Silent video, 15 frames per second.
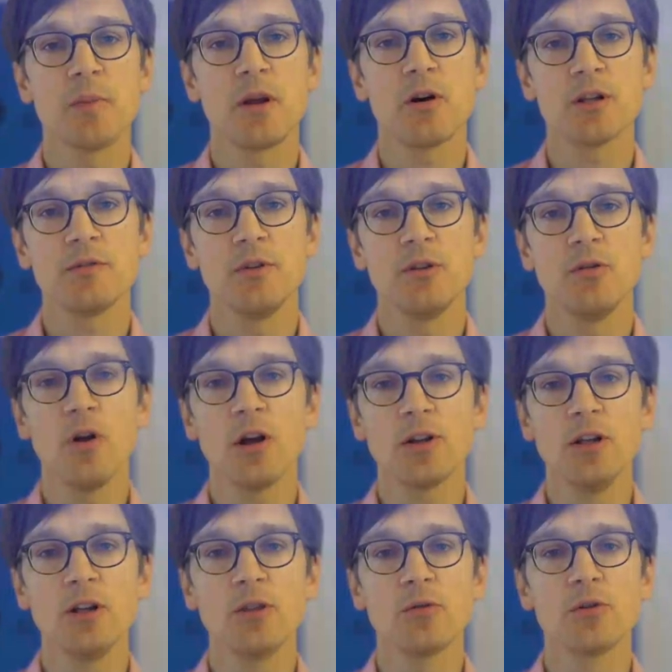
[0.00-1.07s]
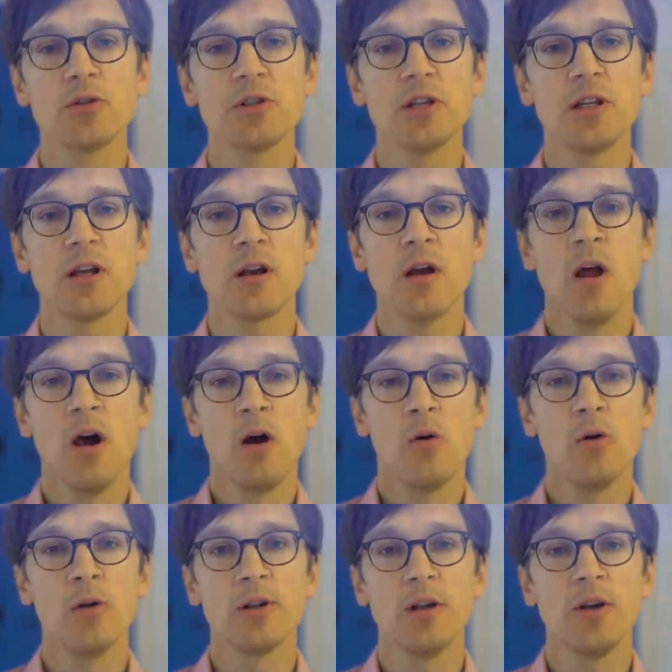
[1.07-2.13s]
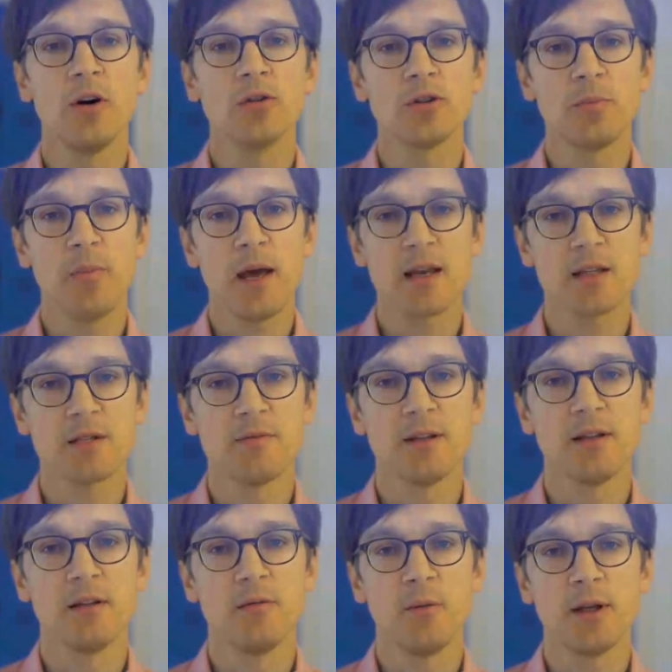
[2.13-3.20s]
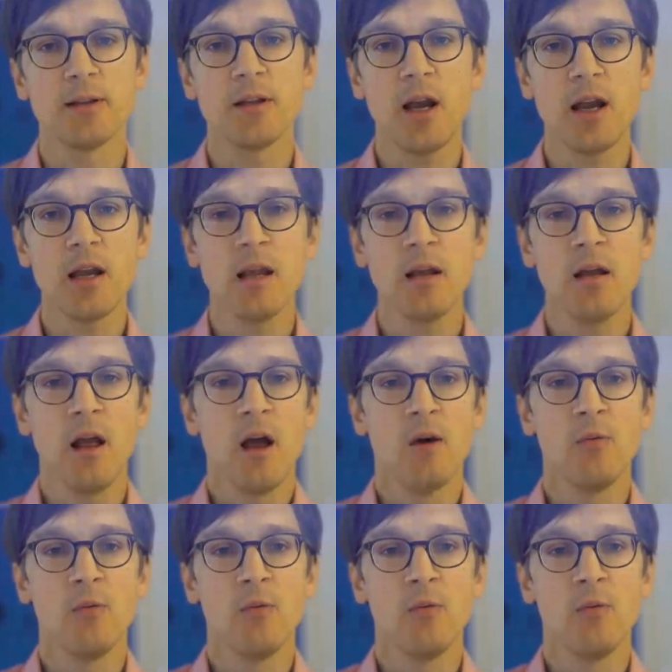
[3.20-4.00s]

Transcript: because we do not need to consider all the node pairs when, when training.